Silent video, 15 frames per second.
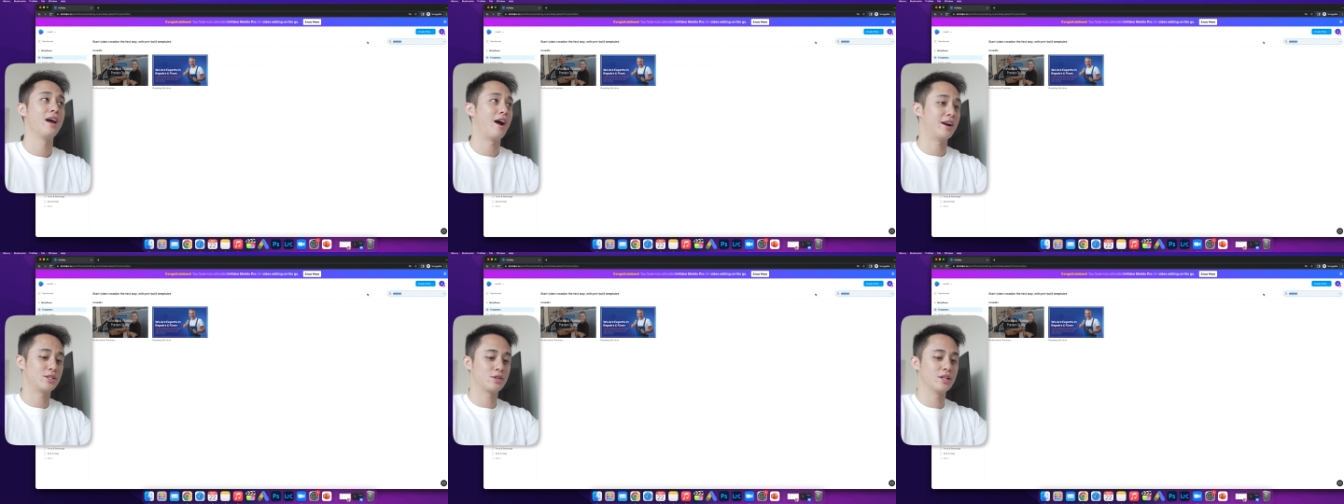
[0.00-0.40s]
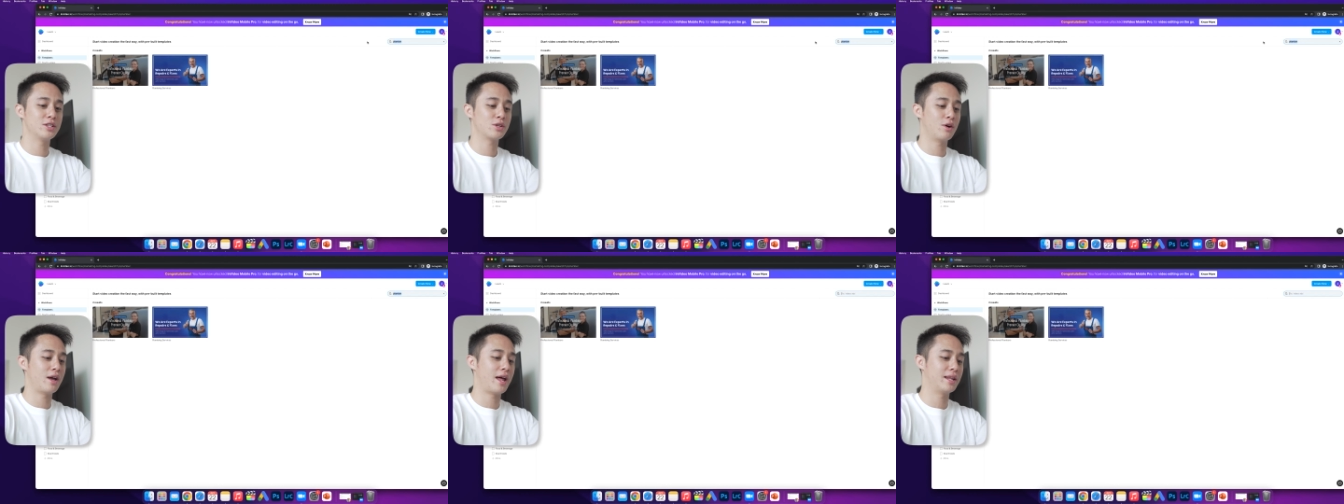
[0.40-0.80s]
All right, so
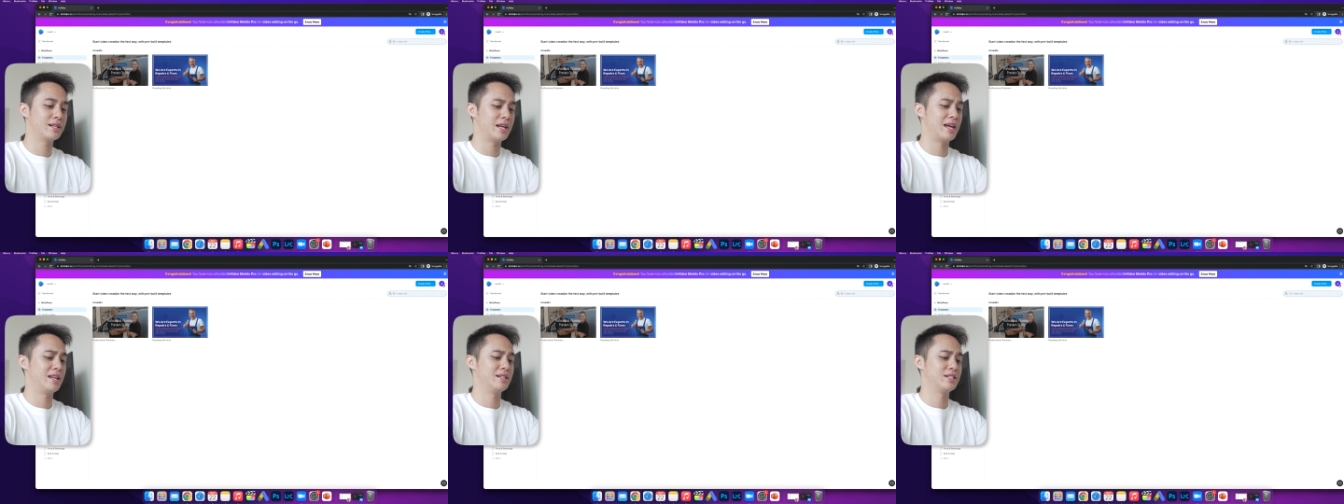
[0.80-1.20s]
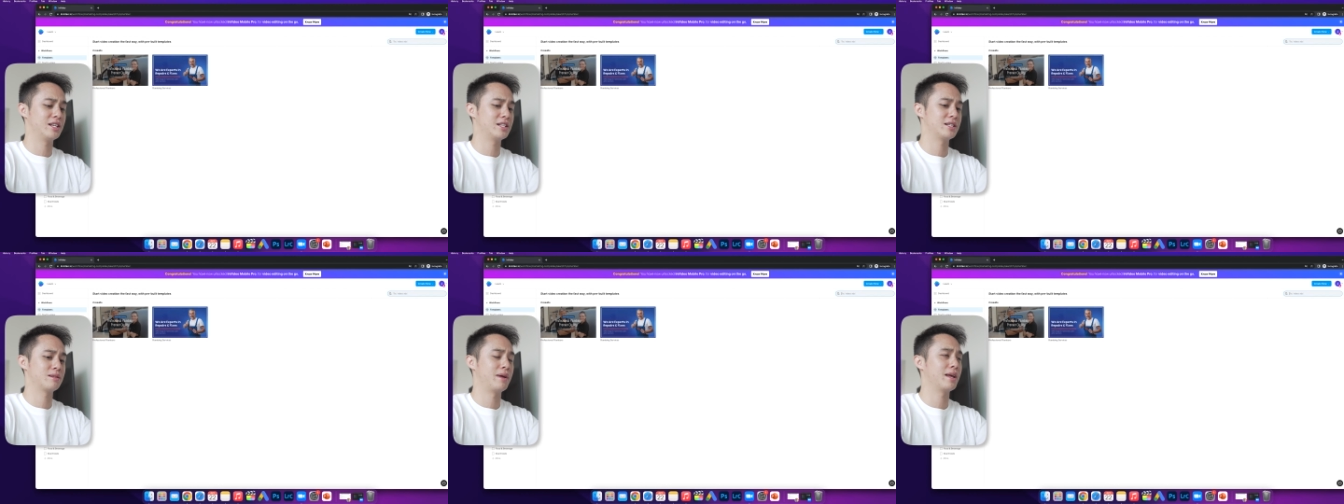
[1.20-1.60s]
let's go ahead and
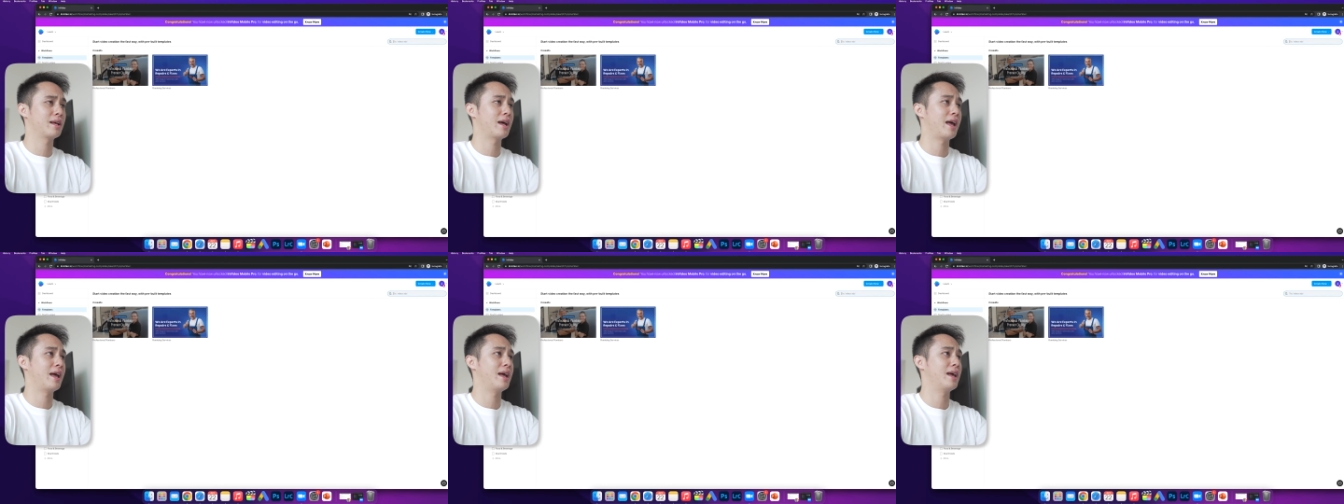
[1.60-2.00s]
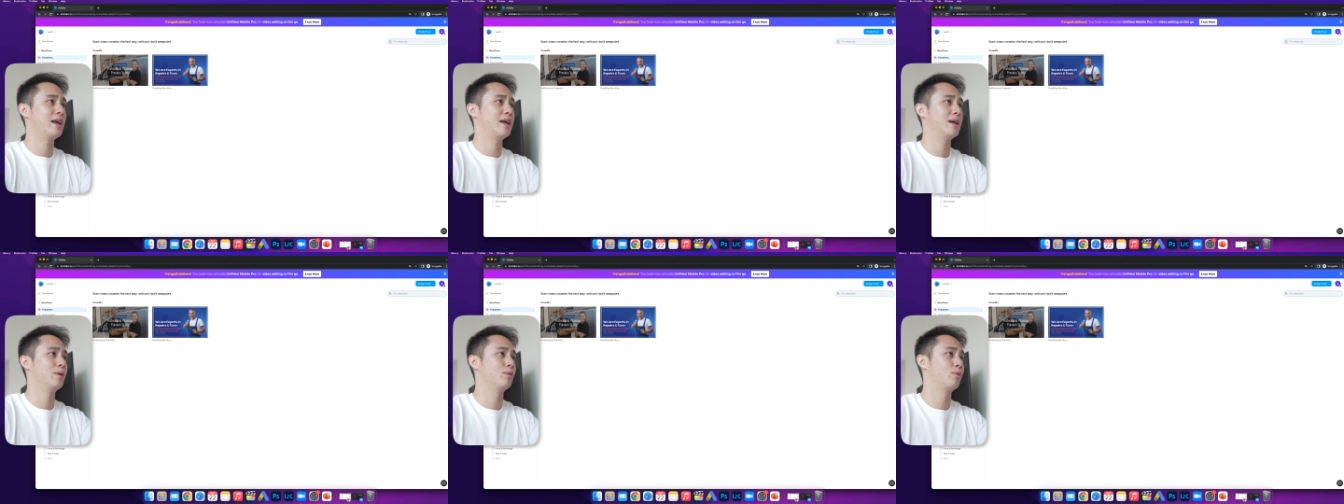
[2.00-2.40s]
just pick
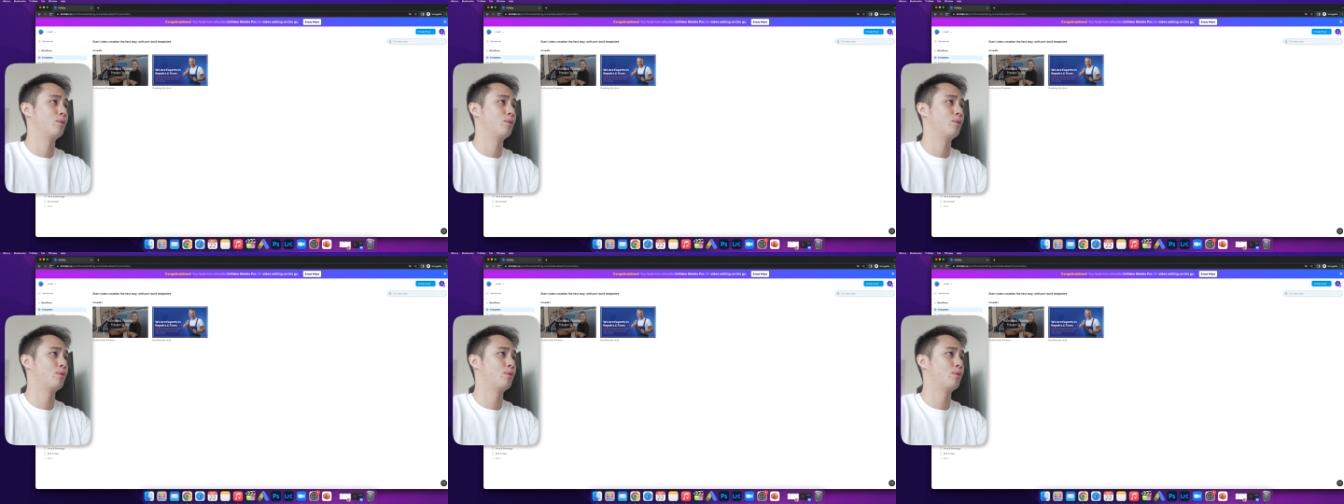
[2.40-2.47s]
a